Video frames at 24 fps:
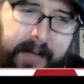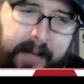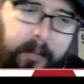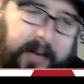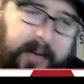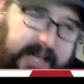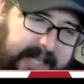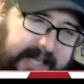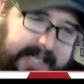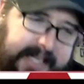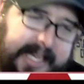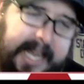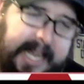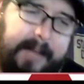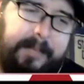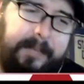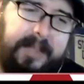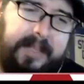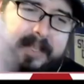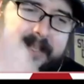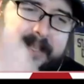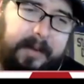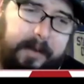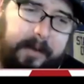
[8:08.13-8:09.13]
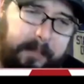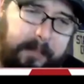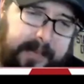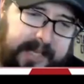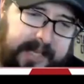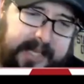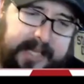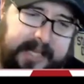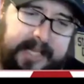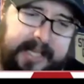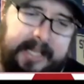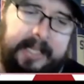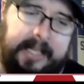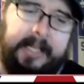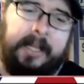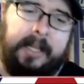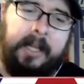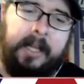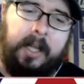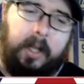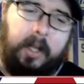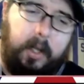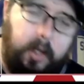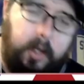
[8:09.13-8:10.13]
when he came to WWE,
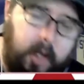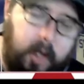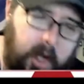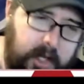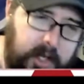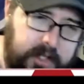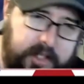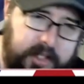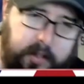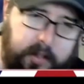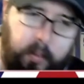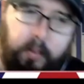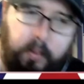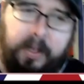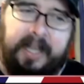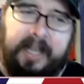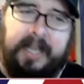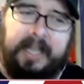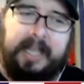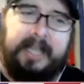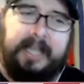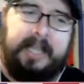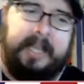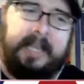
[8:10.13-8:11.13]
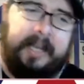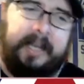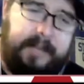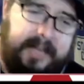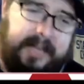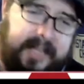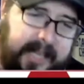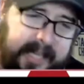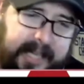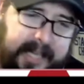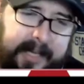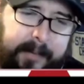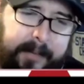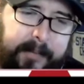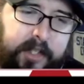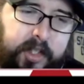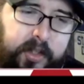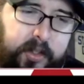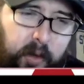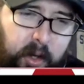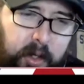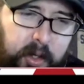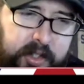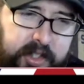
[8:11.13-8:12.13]
lost the weight, and became a
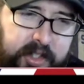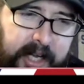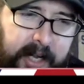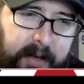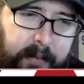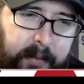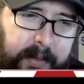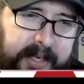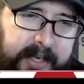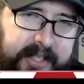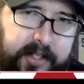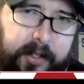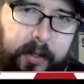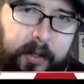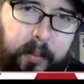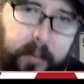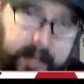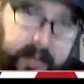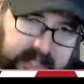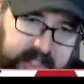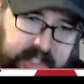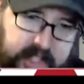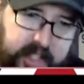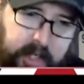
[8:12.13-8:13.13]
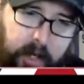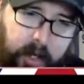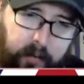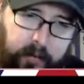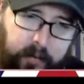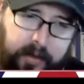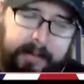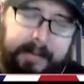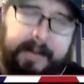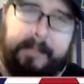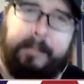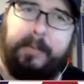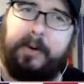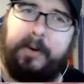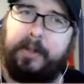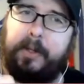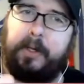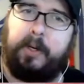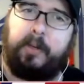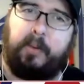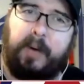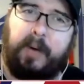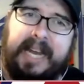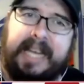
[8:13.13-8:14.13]
strong style wrestler, we still remember
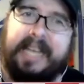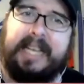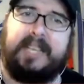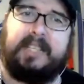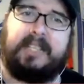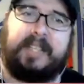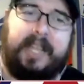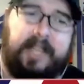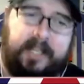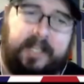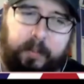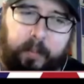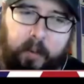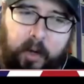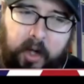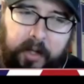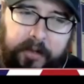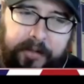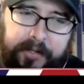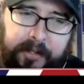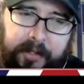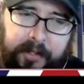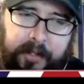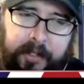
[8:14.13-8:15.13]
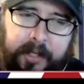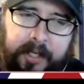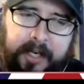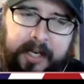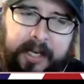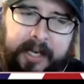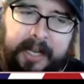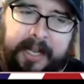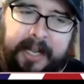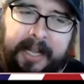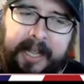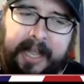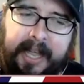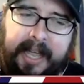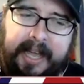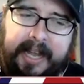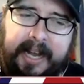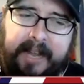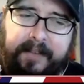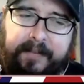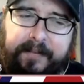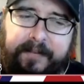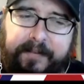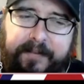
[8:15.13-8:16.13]
the greatness that's Walter.
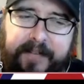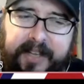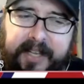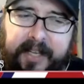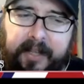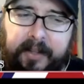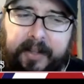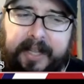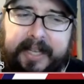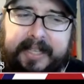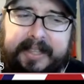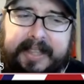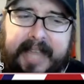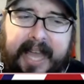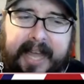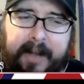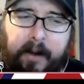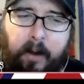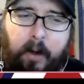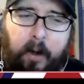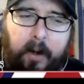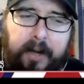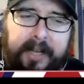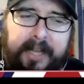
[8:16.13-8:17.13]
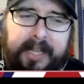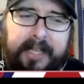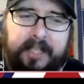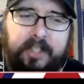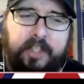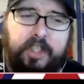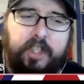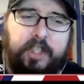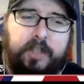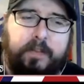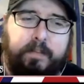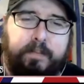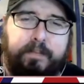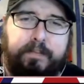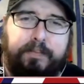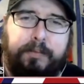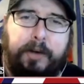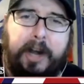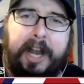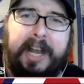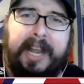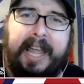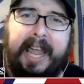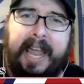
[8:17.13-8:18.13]
And I feel like that audience
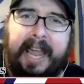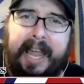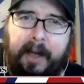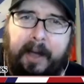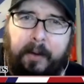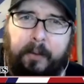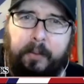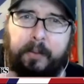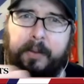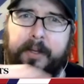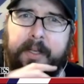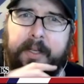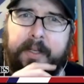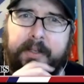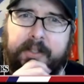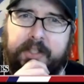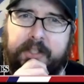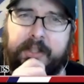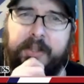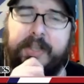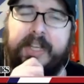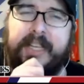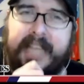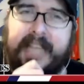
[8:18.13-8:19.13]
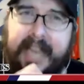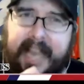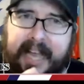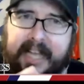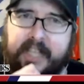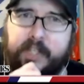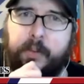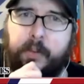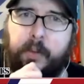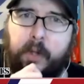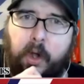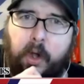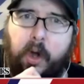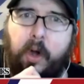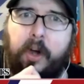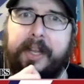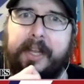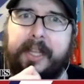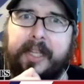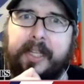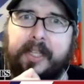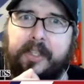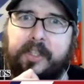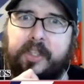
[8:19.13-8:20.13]
spread out to the casual
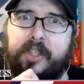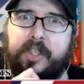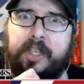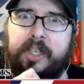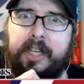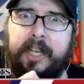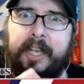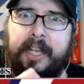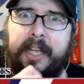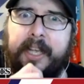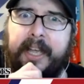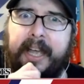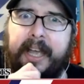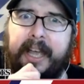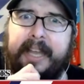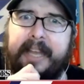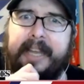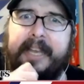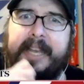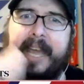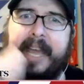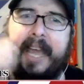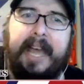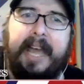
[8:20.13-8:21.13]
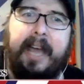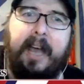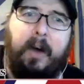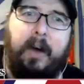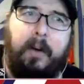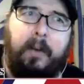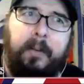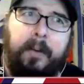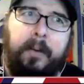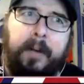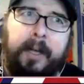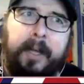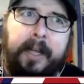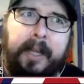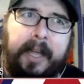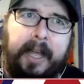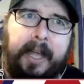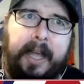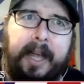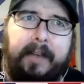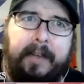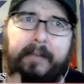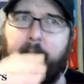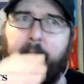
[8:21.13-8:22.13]
audience. And now
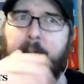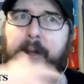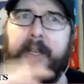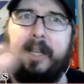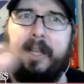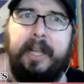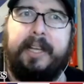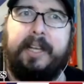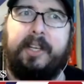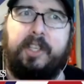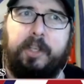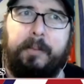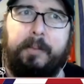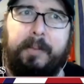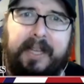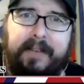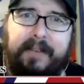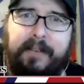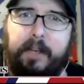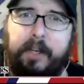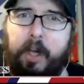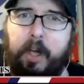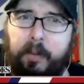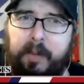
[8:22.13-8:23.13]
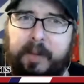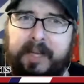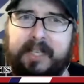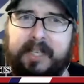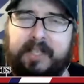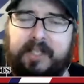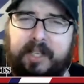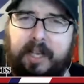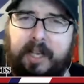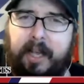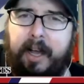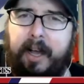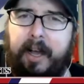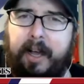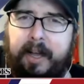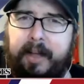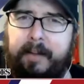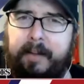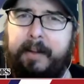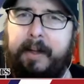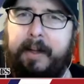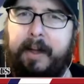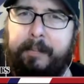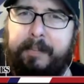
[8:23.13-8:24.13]
everyone likes him, even though he's
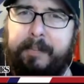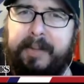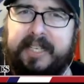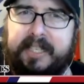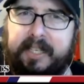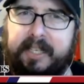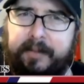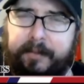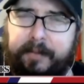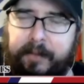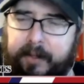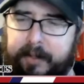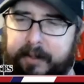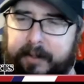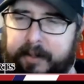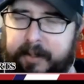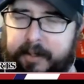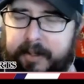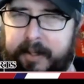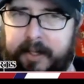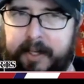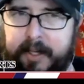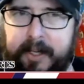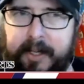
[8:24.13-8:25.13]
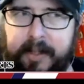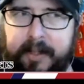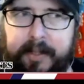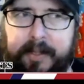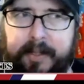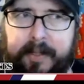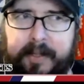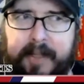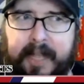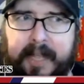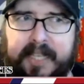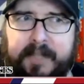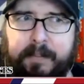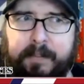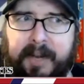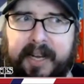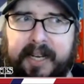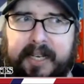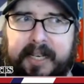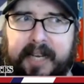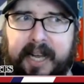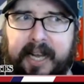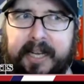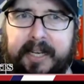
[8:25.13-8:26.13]
uh, a bit different. That's
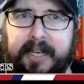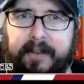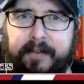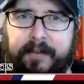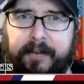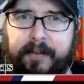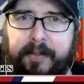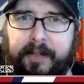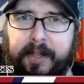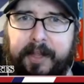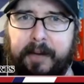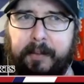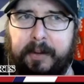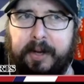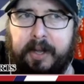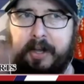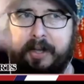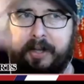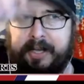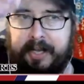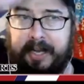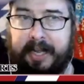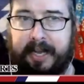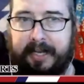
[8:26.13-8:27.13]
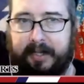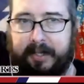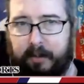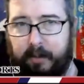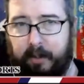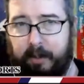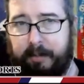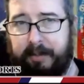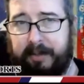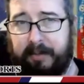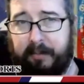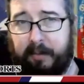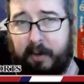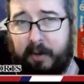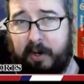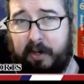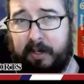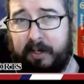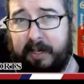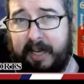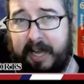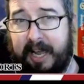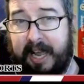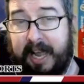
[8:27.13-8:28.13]
my kind of theory on it. I could be
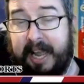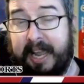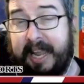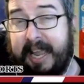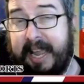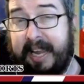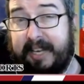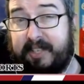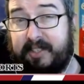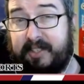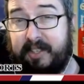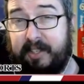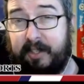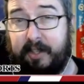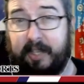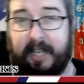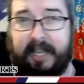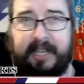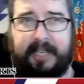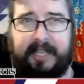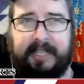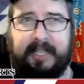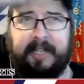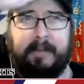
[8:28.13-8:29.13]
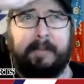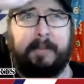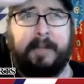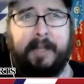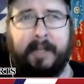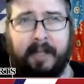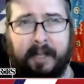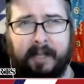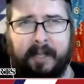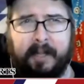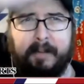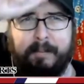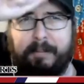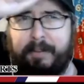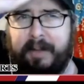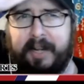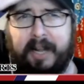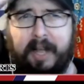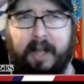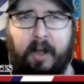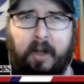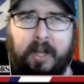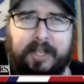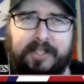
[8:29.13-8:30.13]
wrong. I actually like him,
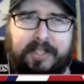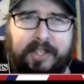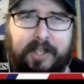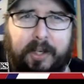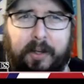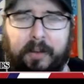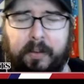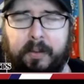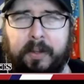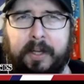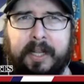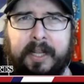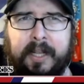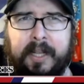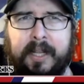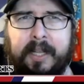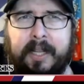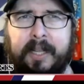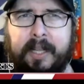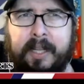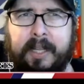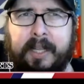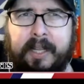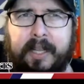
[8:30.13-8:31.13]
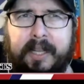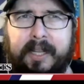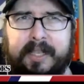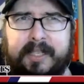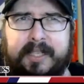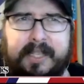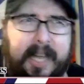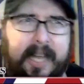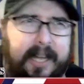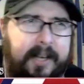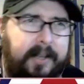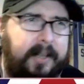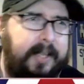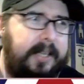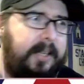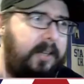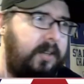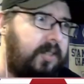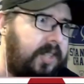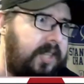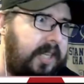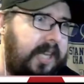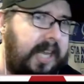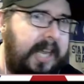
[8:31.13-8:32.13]
but also it's kind of like
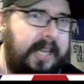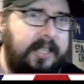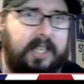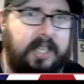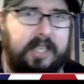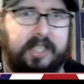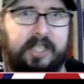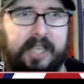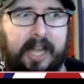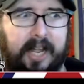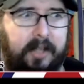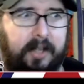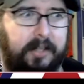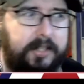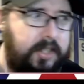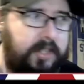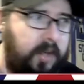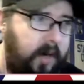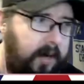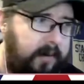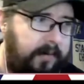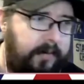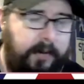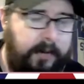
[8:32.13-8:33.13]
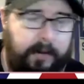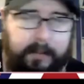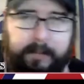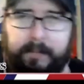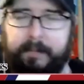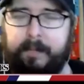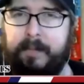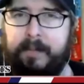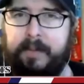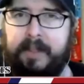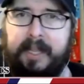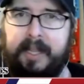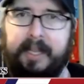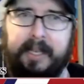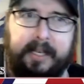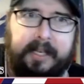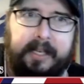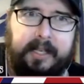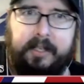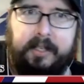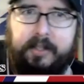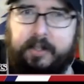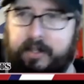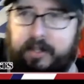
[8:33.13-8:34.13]
you see AJ Styles start from the
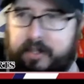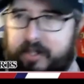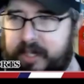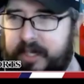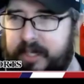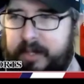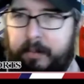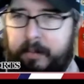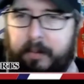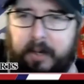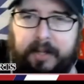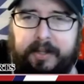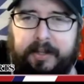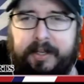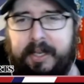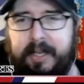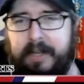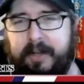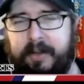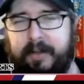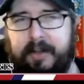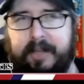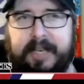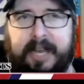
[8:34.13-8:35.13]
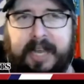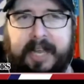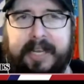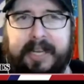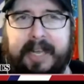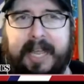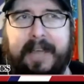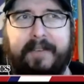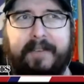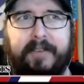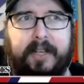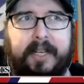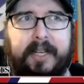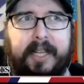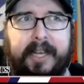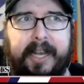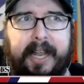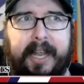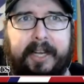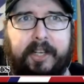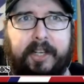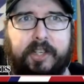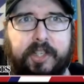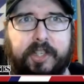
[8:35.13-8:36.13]
indies. You see, well, you know, you kind of have a
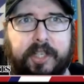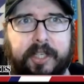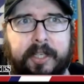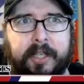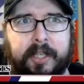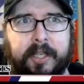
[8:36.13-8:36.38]
connection.